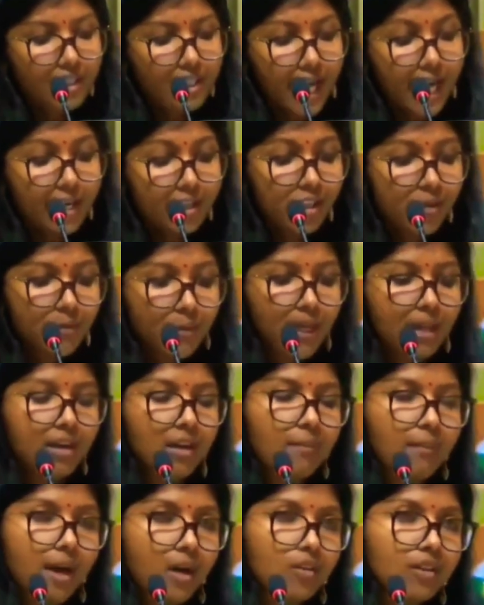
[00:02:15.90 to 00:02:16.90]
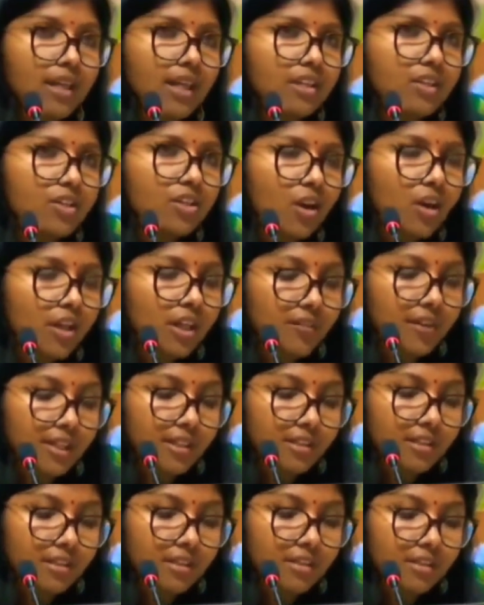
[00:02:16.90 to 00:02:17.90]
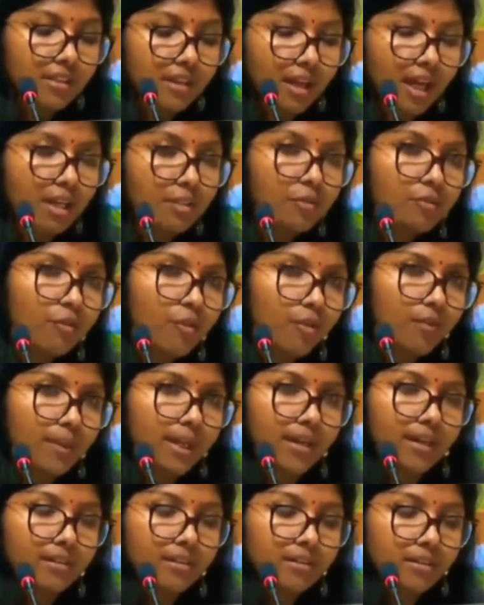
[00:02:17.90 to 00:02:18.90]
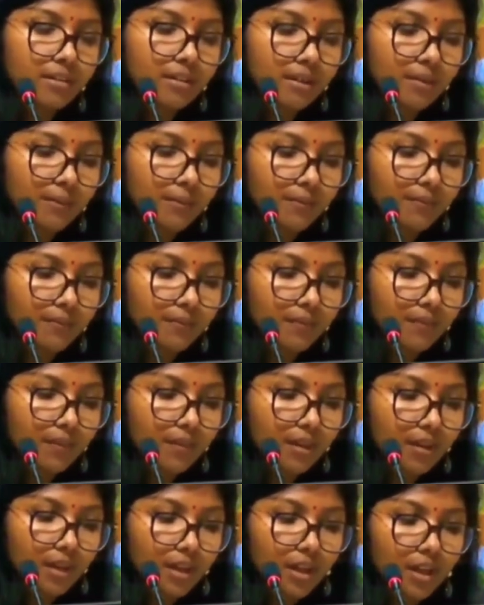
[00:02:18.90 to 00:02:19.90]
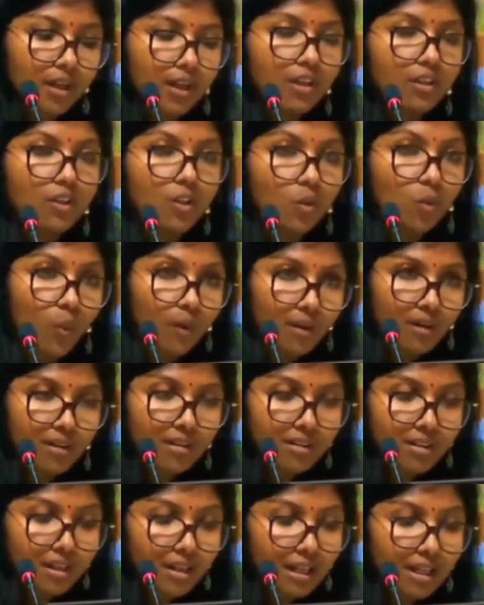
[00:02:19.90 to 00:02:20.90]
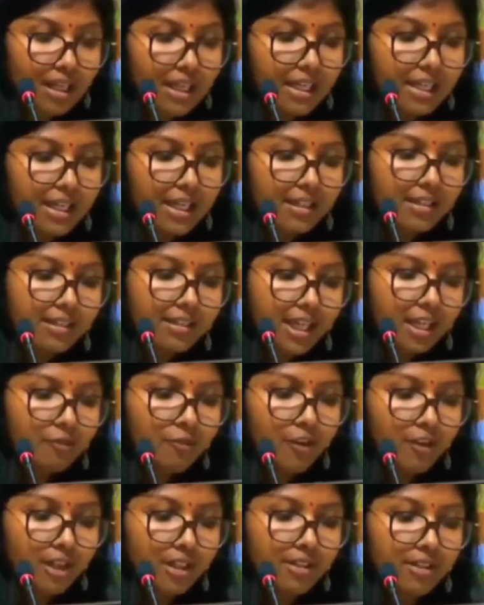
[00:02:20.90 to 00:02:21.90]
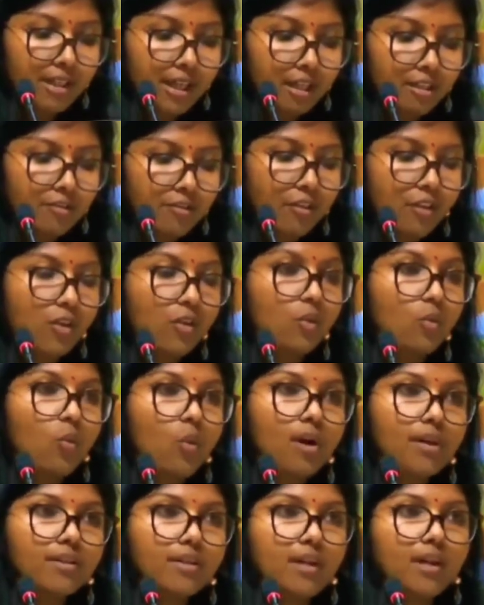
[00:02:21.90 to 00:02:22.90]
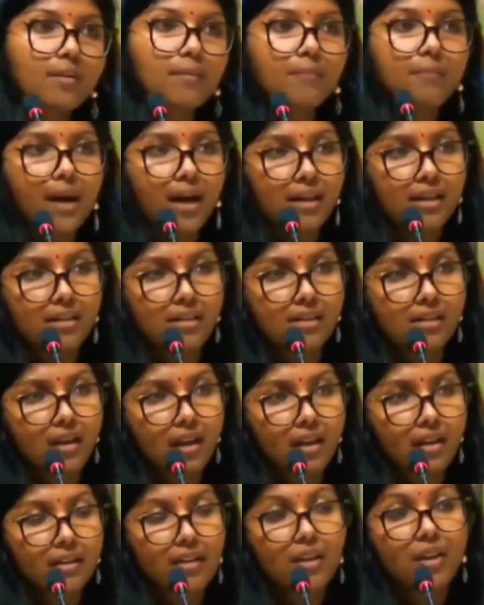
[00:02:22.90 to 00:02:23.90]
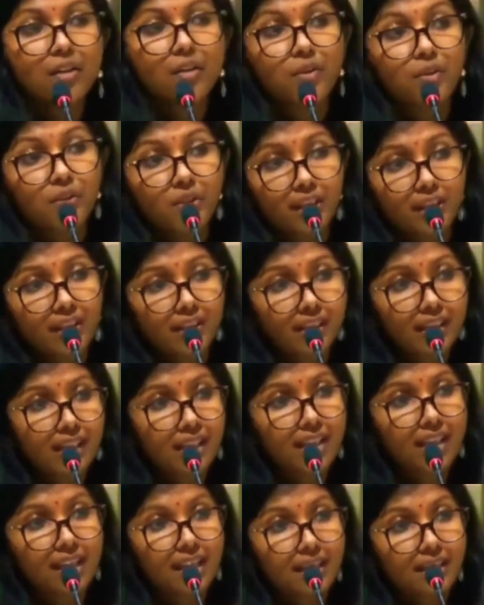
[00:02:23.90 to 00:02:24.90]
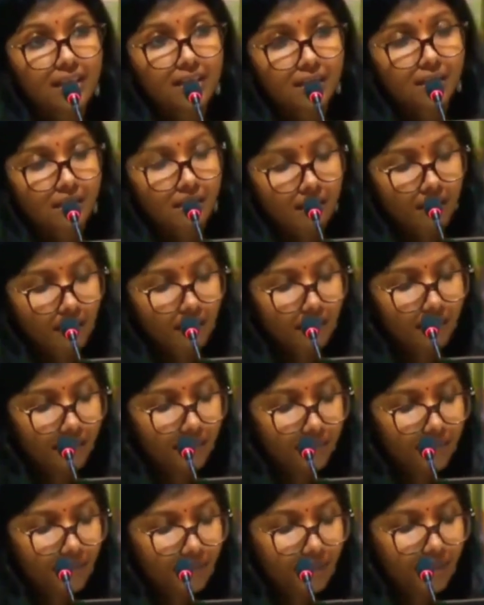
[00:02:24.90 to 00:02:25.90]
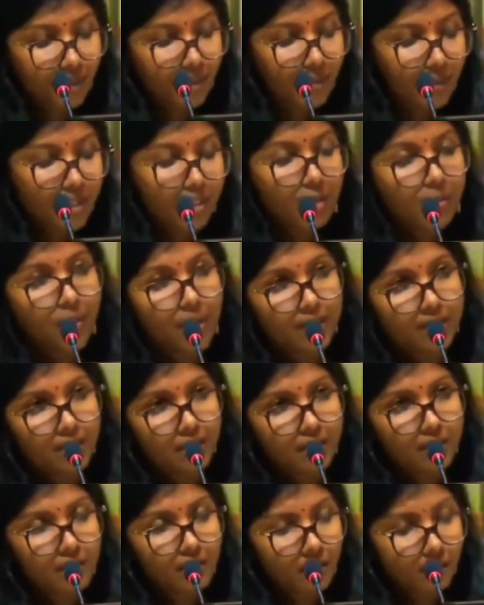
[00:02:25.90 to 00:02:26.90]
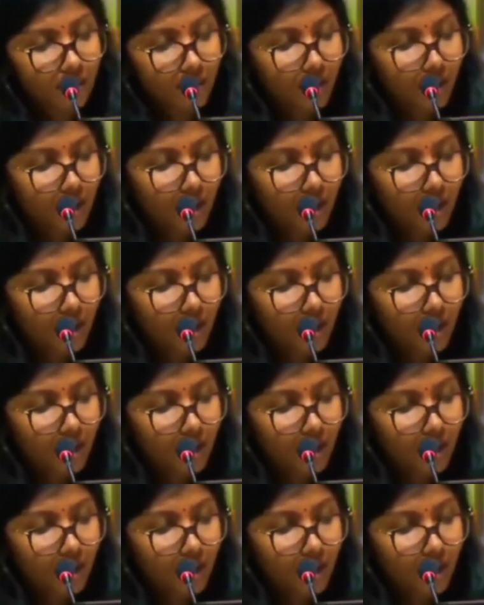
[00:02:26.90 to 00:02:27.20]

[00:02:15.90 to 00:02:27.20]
dare speak about intolerances and phobias. The world can see for itself what Pakistan really is. Mr. President,